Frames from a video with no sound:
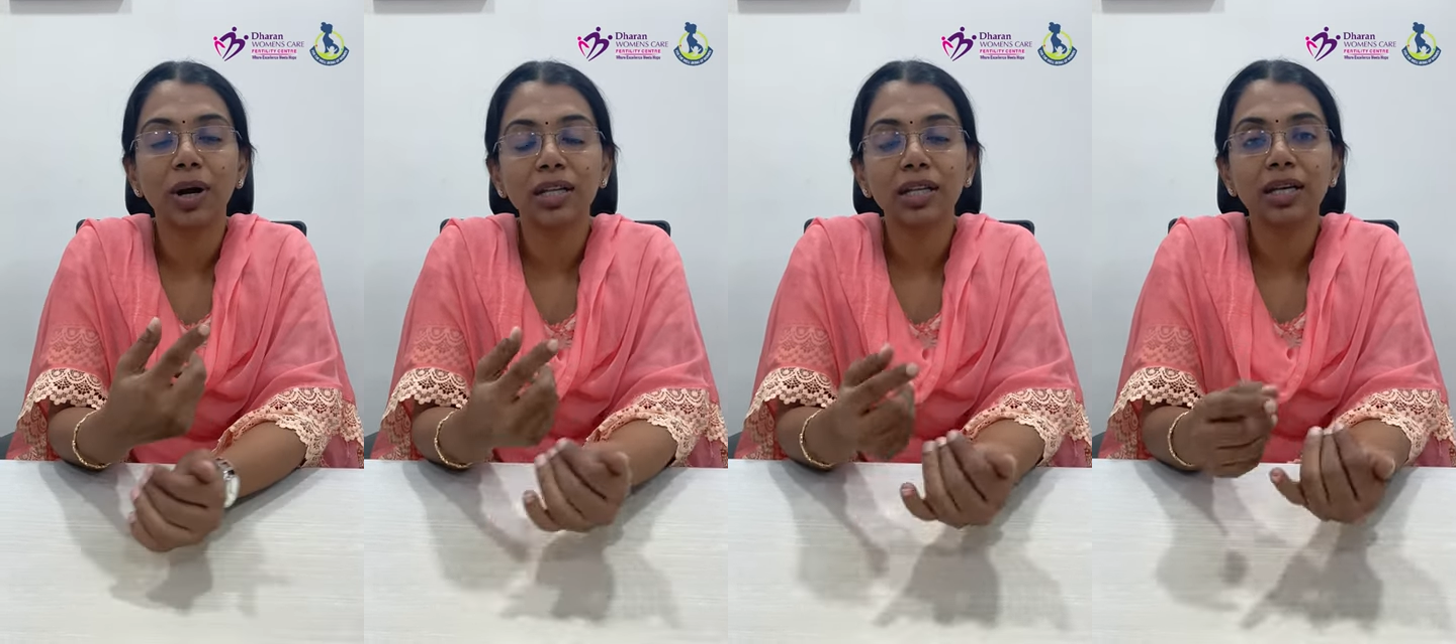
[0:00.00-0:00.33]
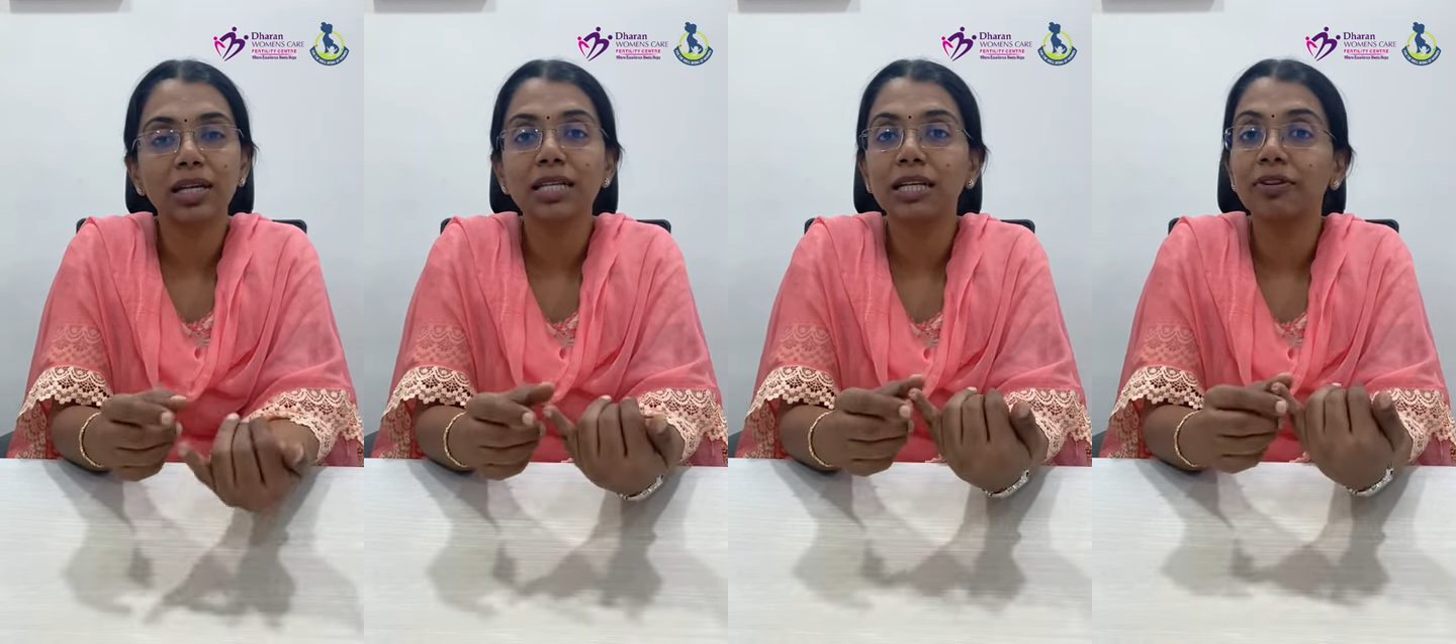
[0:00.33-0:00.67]
One
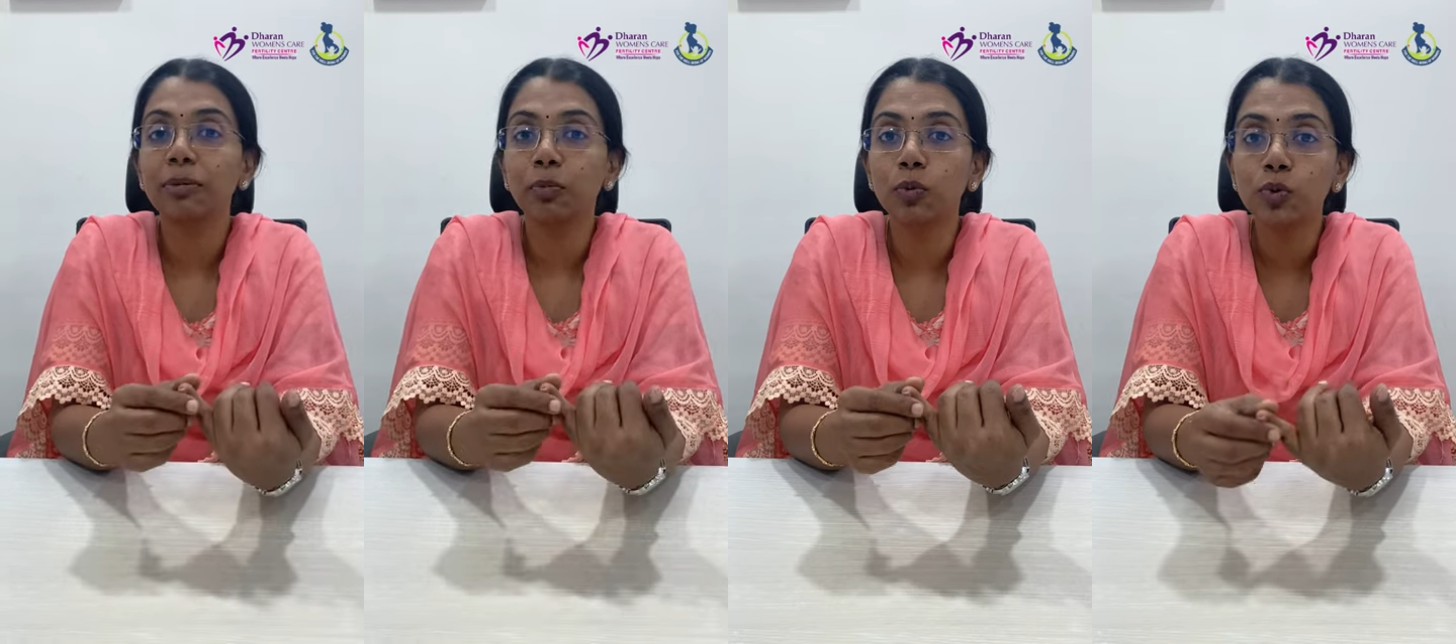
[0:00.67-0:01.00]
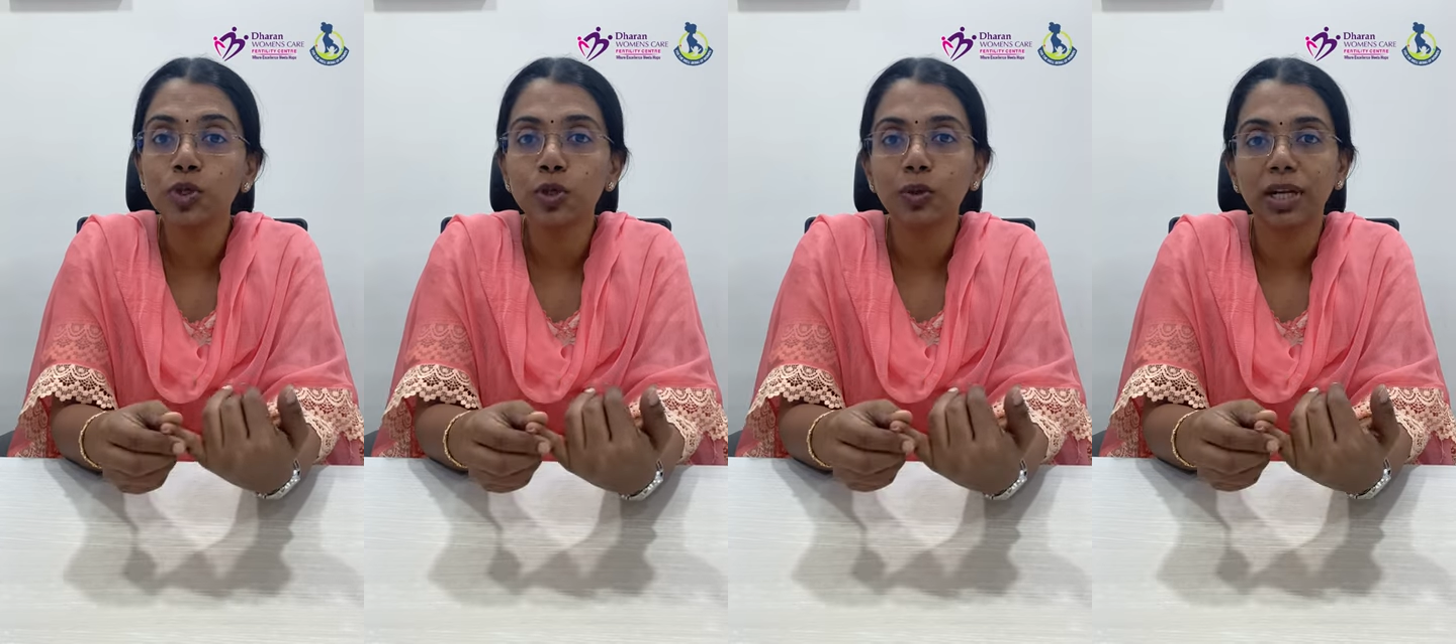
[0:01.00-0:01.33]
thing is it will
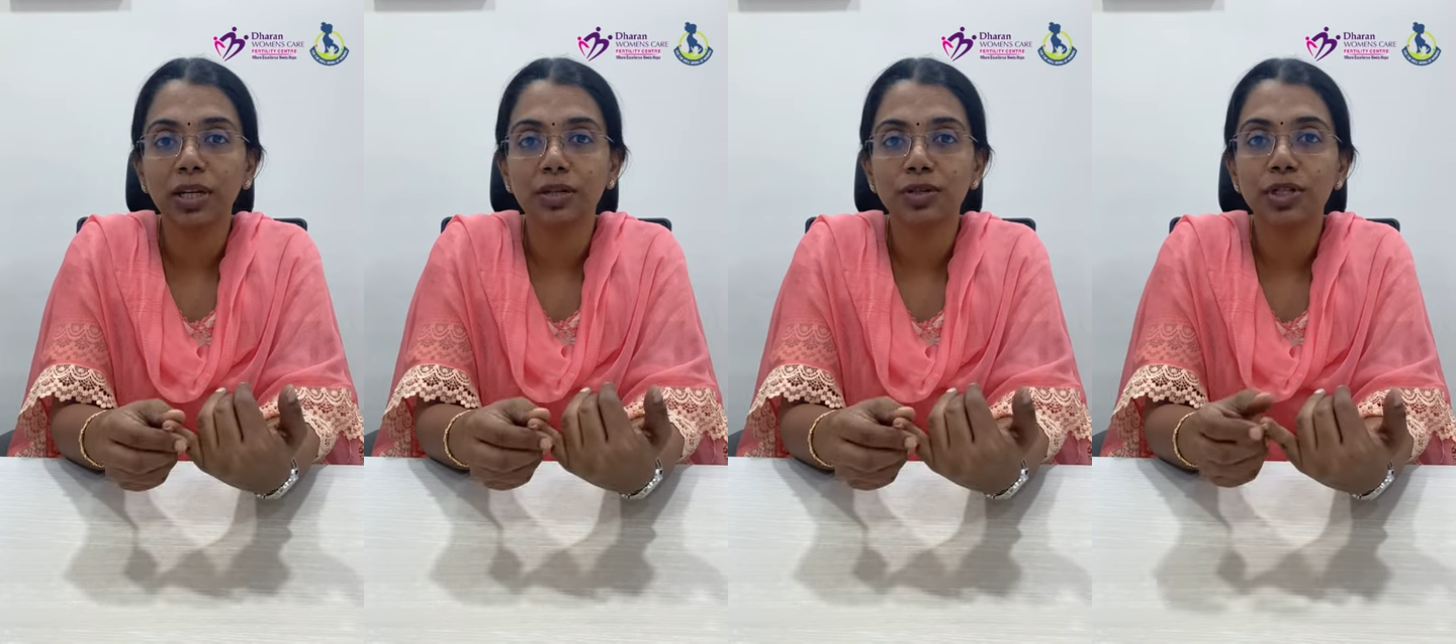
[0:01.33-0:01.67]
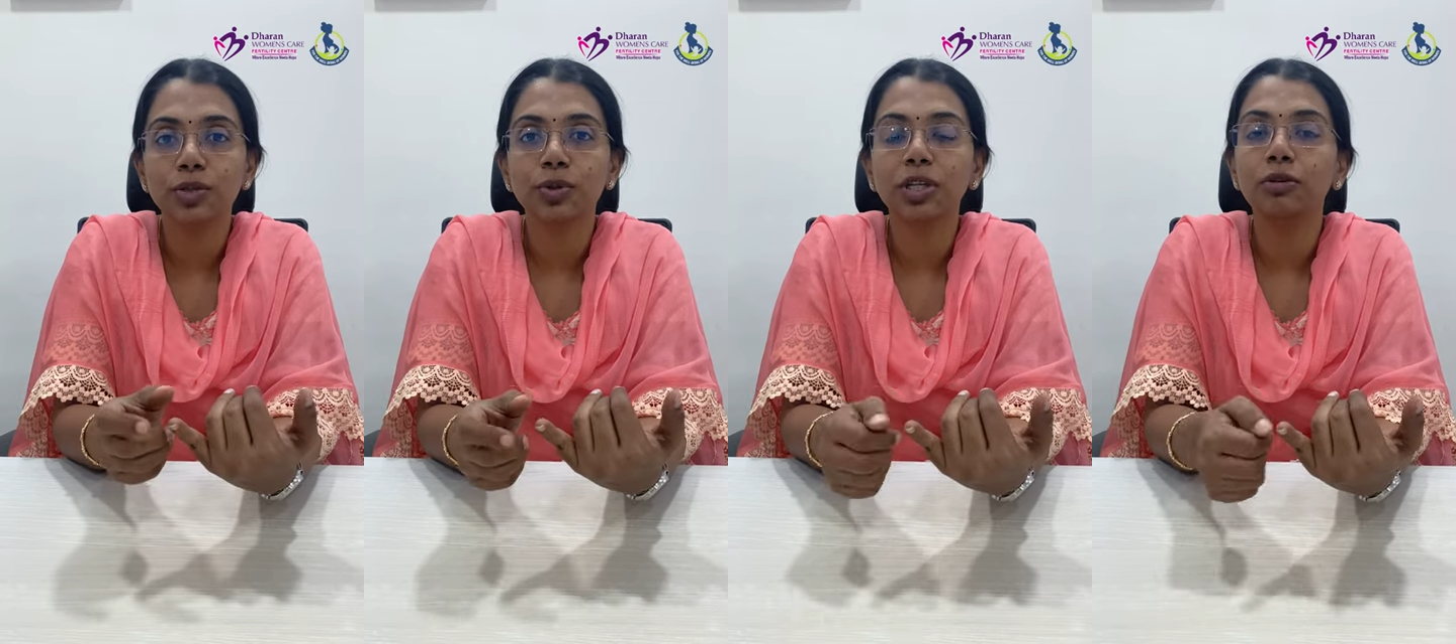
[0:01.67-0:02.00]
boost your
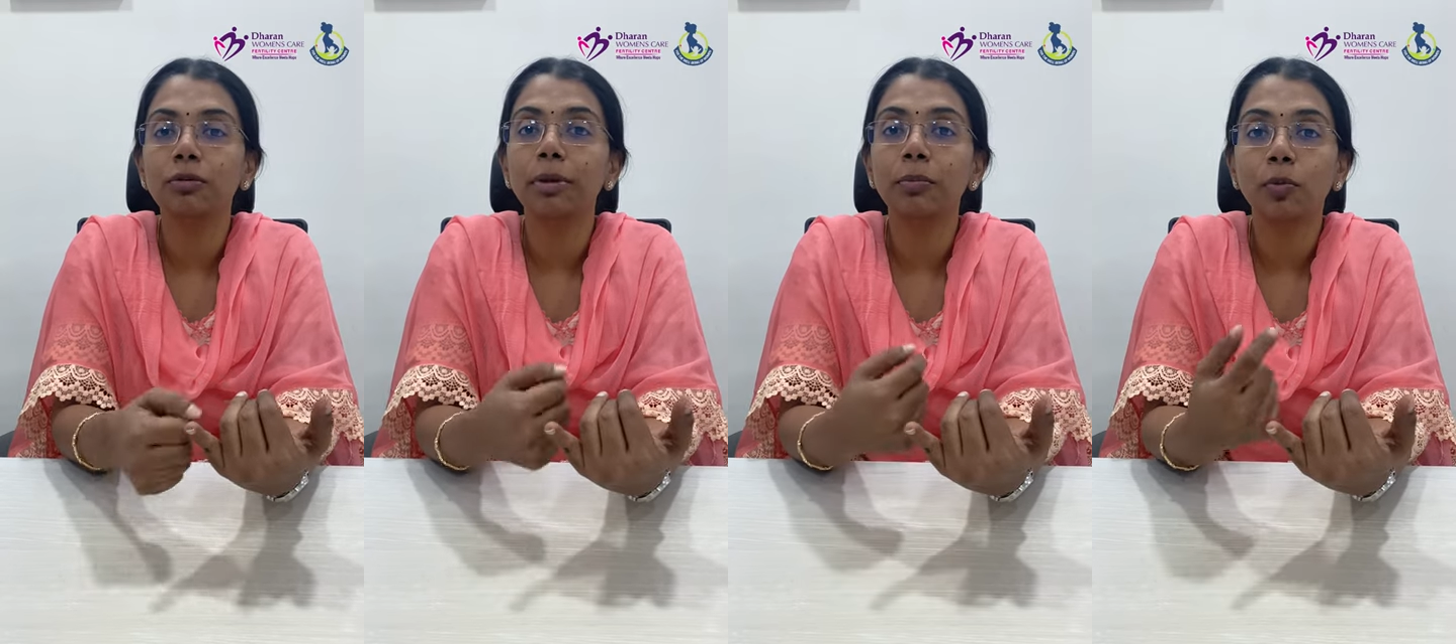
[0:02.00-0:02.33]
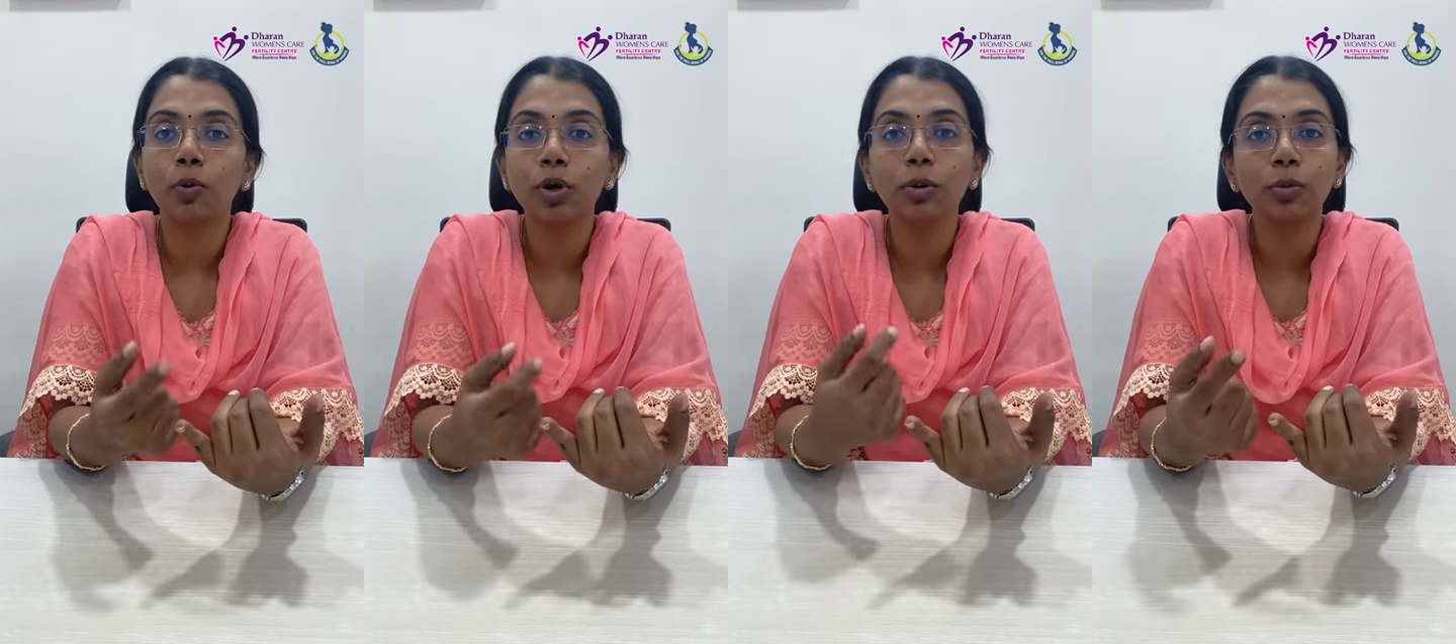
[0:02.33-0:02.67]
energy so that you will be
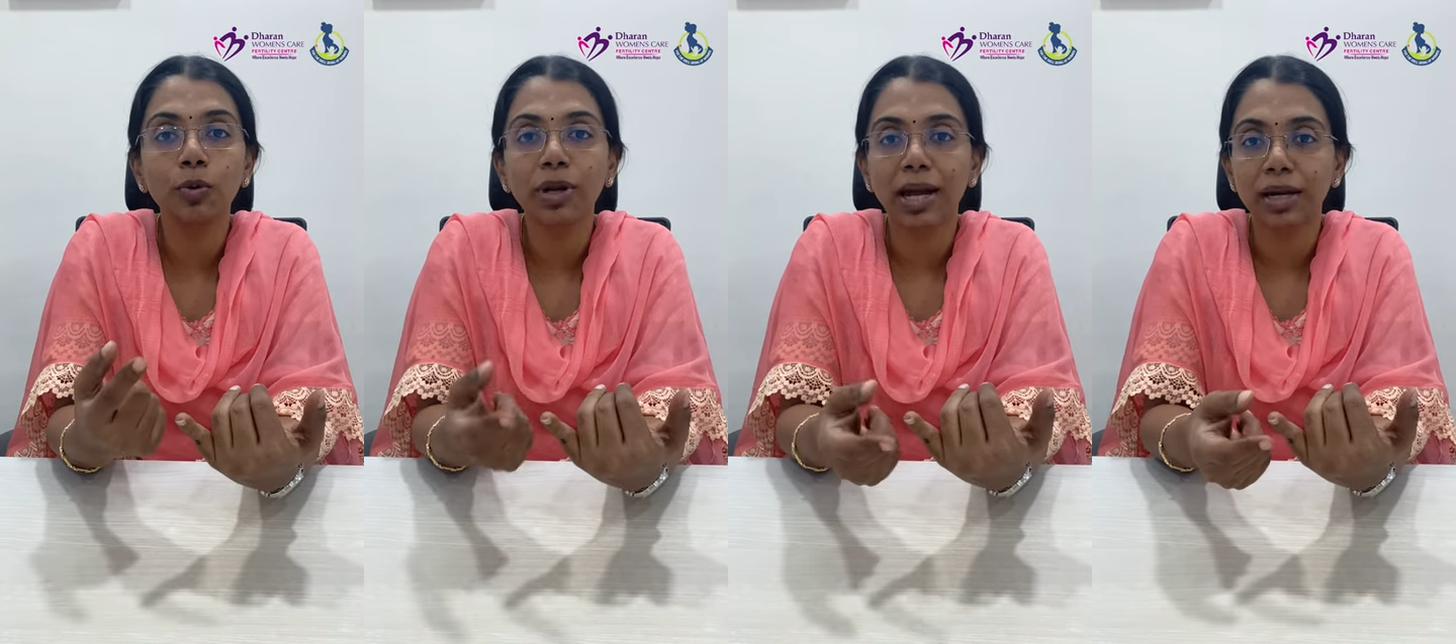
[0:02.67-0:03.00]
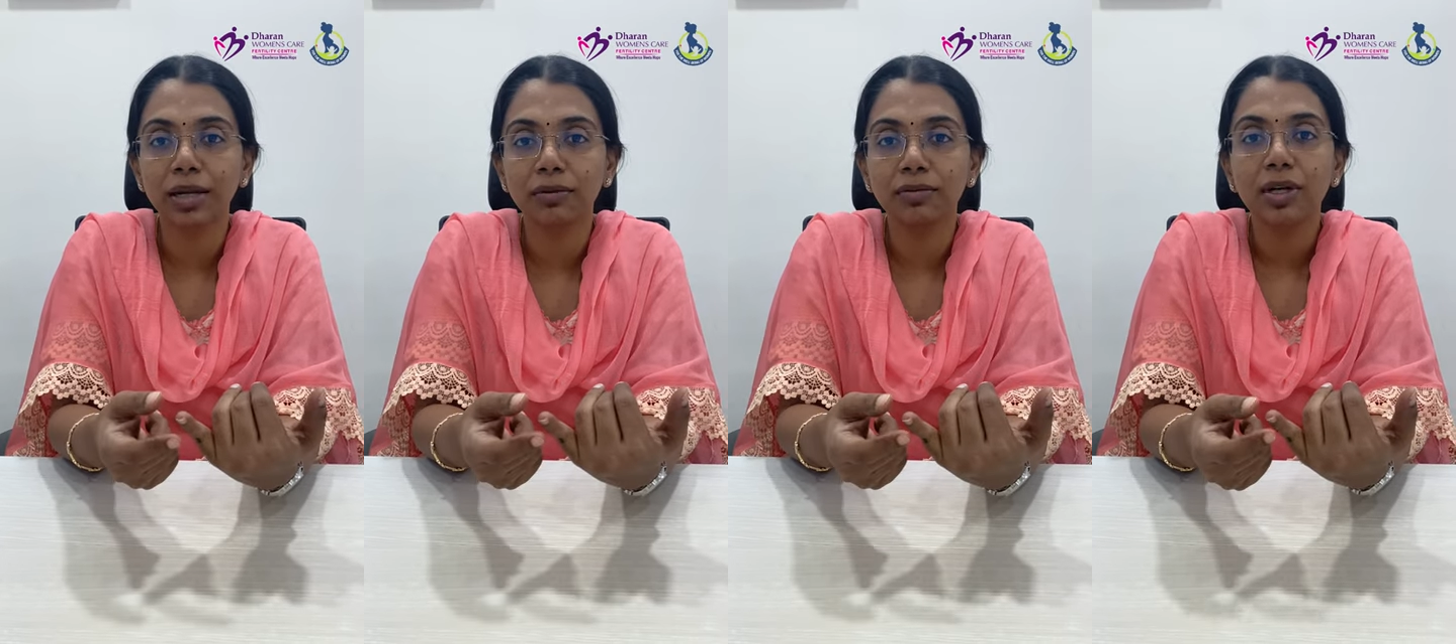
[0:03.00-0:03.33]
more and more
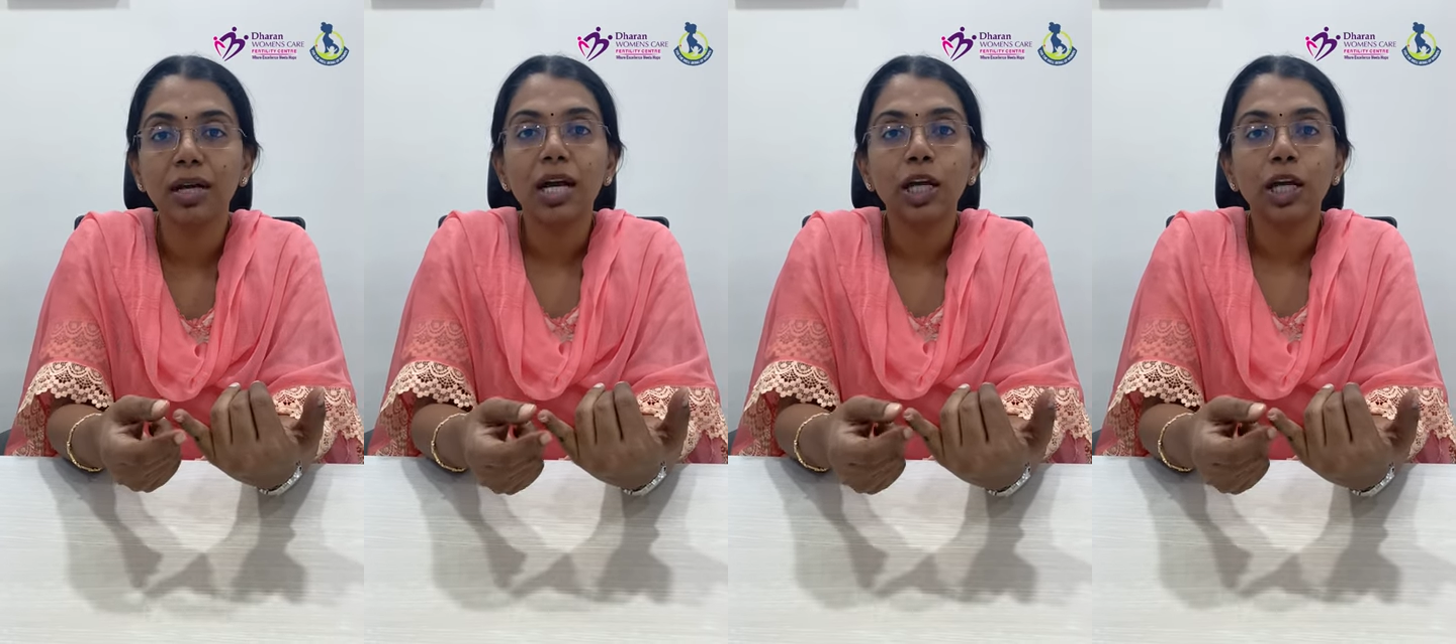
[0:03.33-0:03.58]
active.